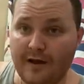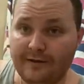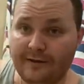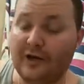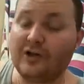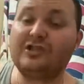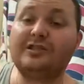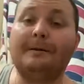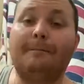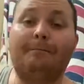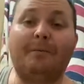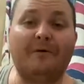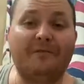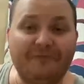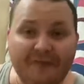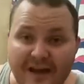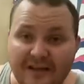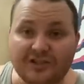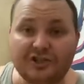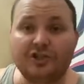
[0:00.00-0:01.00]
There's some
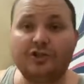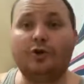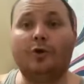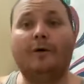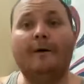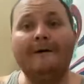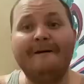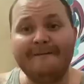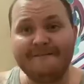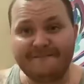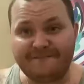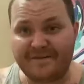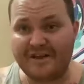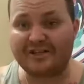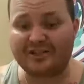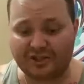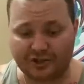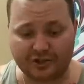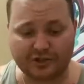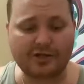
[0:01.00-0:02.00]
professional
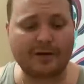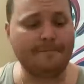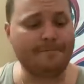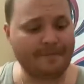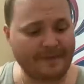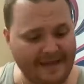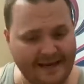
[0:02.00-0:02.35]
fishers